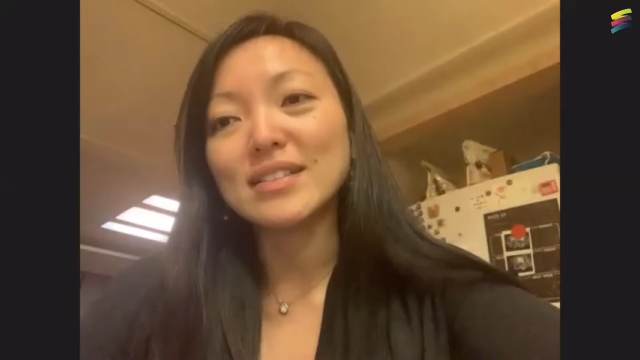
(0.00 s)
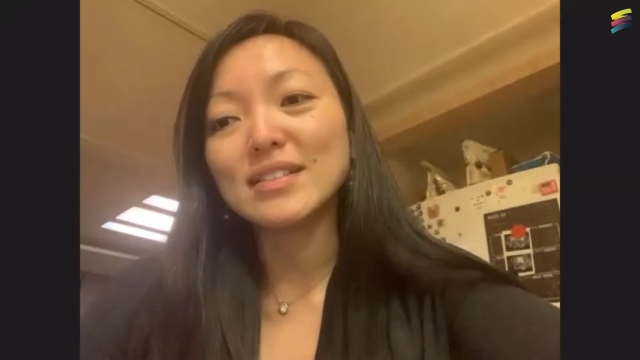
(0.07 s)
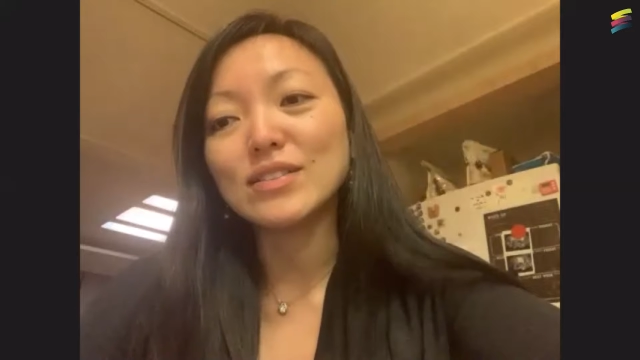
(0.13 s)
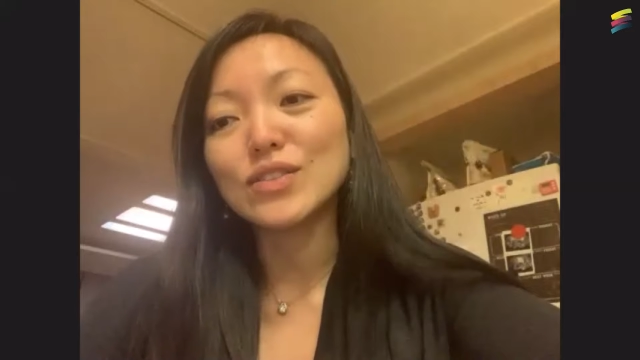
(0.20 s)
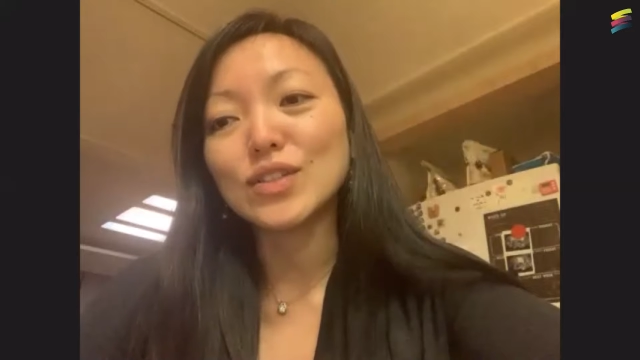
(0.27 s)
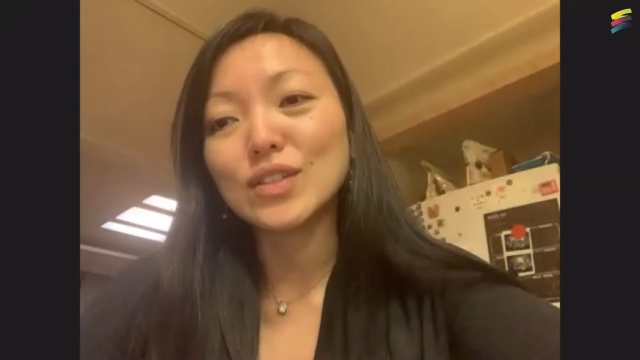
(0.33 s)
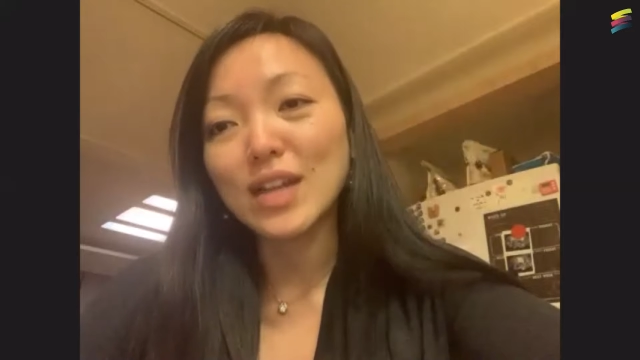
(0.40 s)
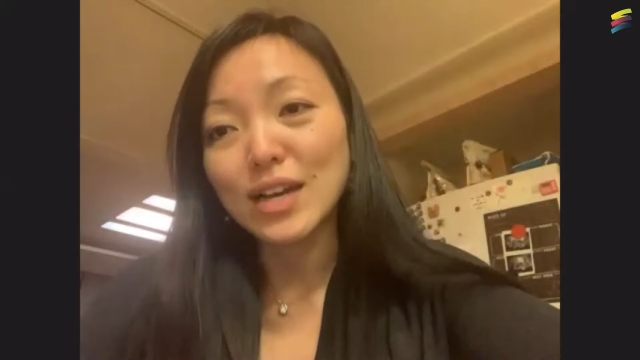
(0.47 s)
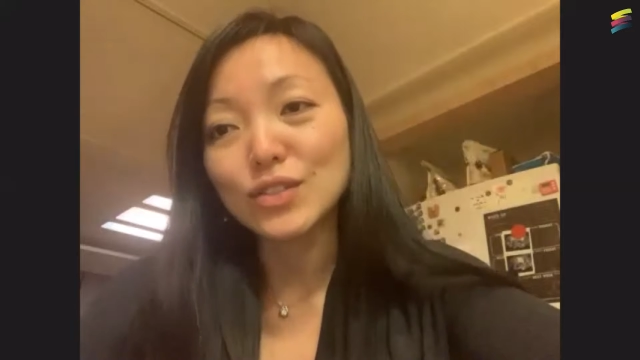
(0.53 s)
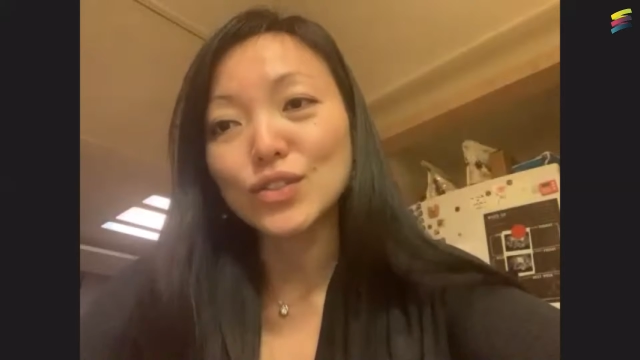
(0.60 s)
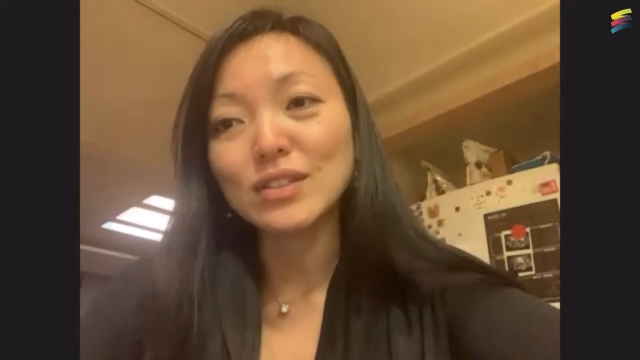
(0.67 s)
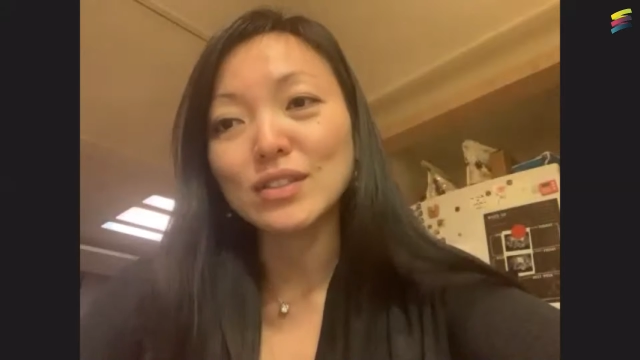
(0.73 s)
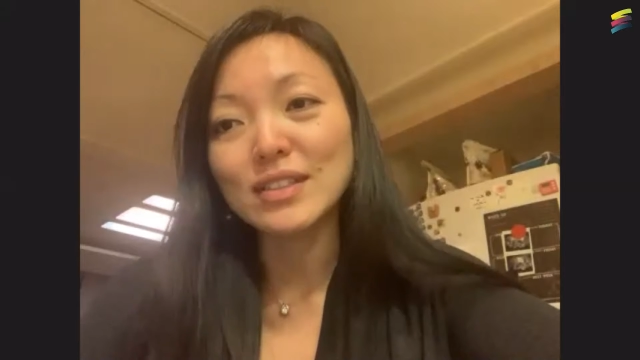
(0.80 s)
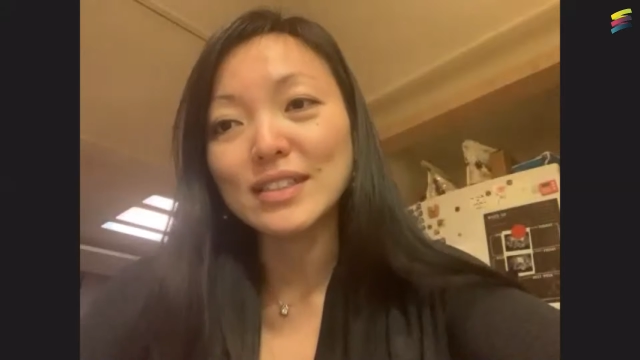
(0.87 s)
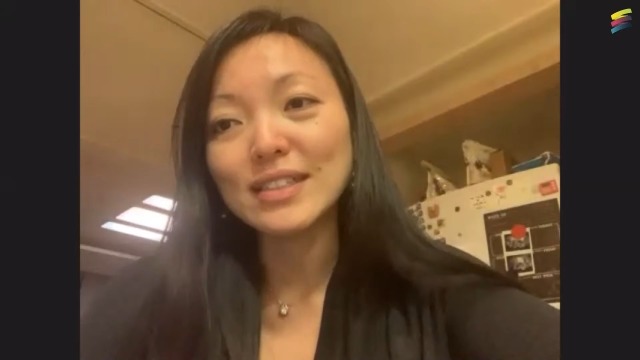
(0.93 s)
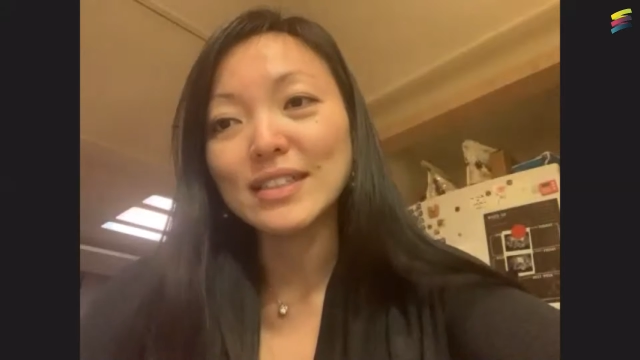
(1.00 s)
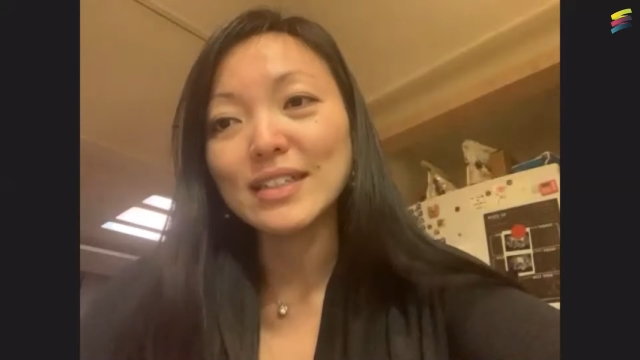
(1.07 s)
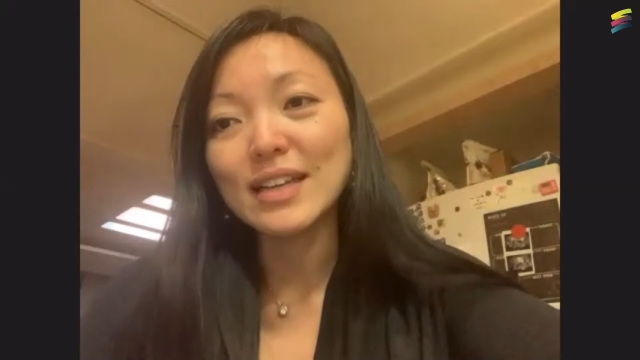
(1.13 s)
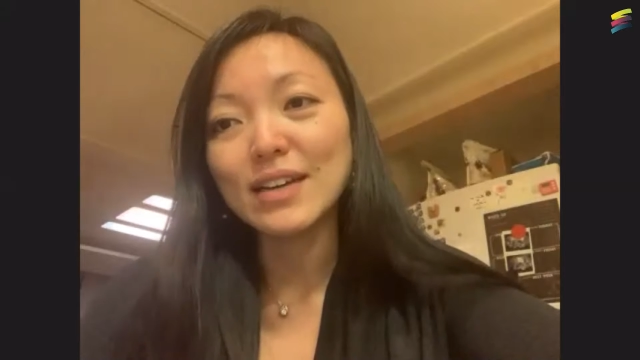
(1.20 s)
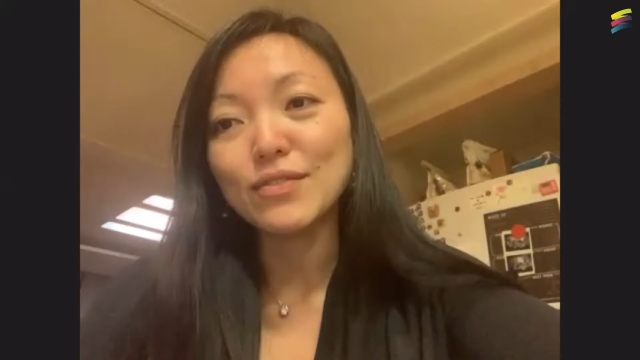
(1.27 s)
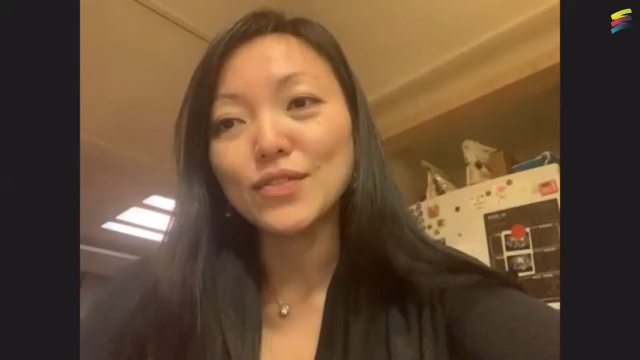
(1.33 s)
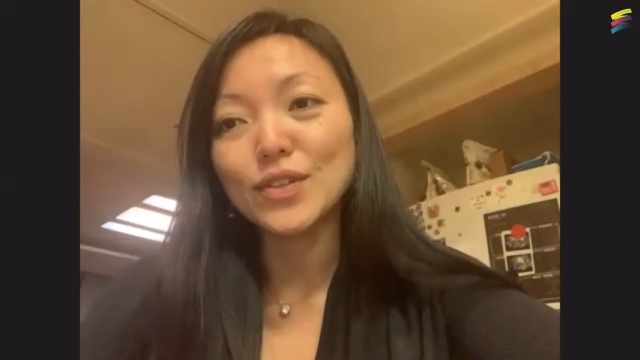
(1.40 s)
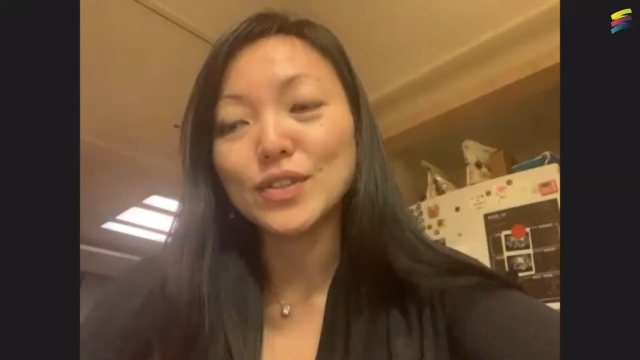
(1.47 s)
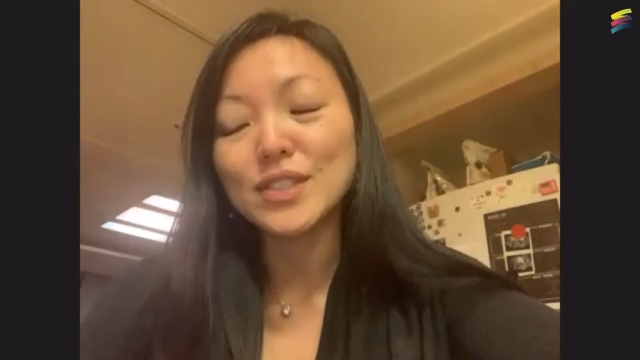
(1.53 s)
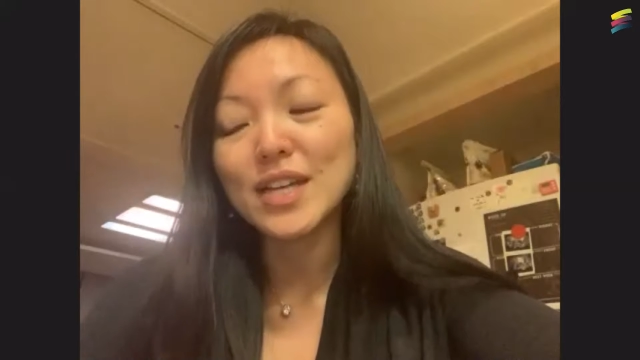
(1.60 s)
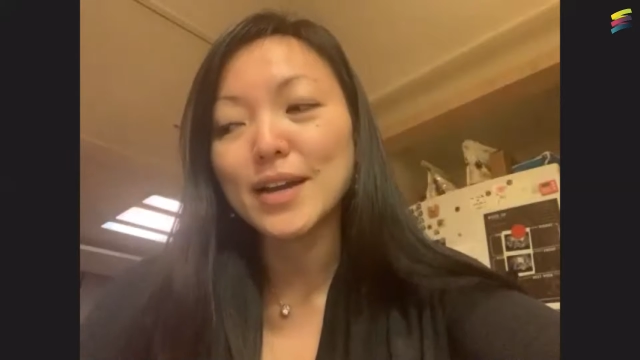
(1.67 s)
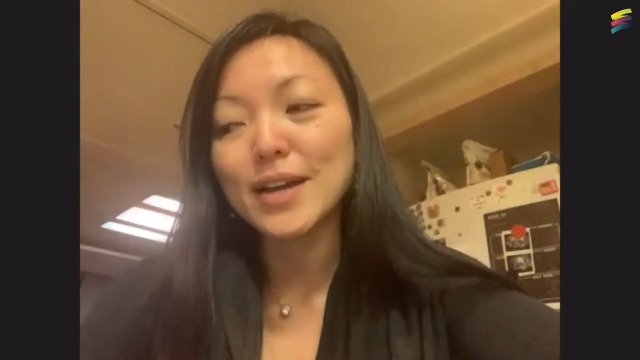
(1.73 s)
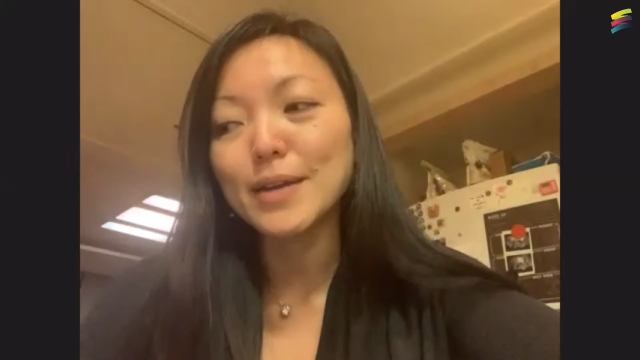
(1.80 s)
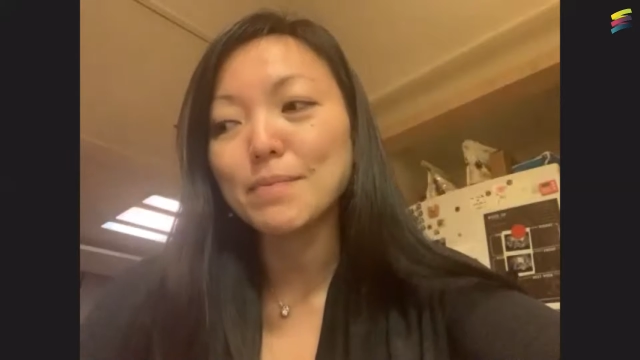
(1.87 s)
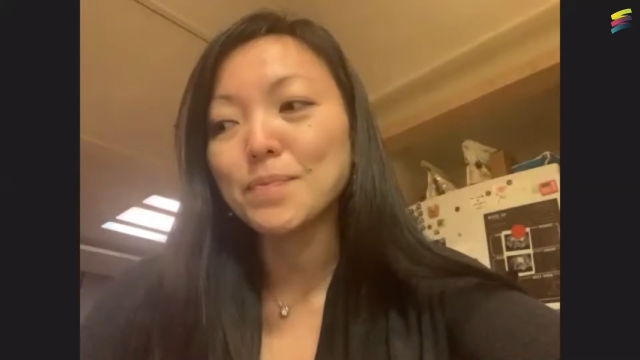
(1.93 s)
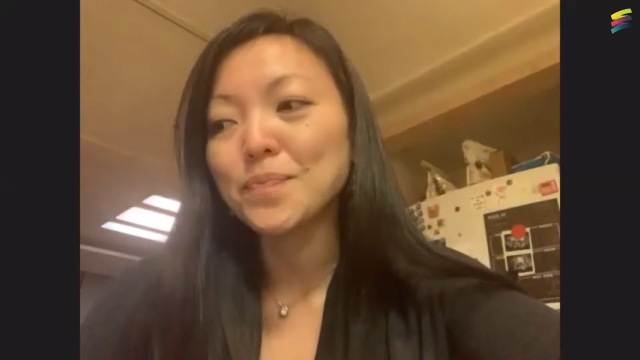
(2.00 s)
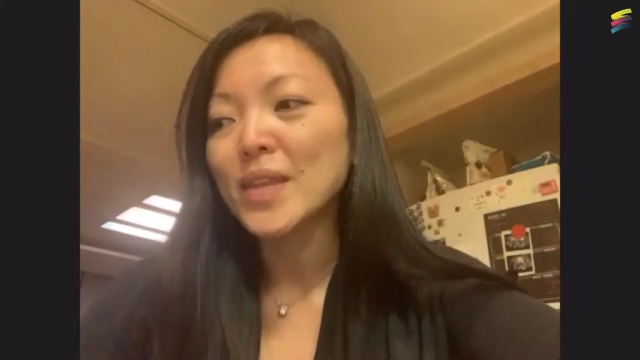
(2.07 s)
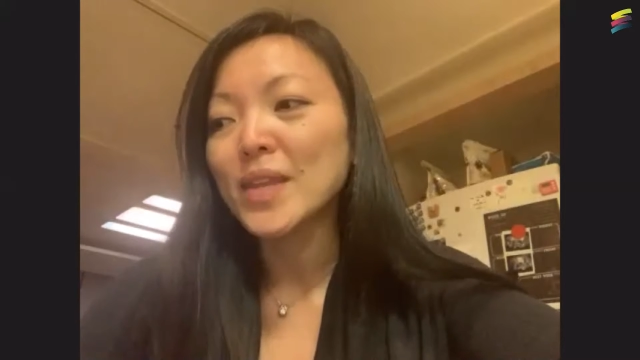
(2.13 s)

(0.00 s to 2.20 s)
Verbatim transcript: internationally full time.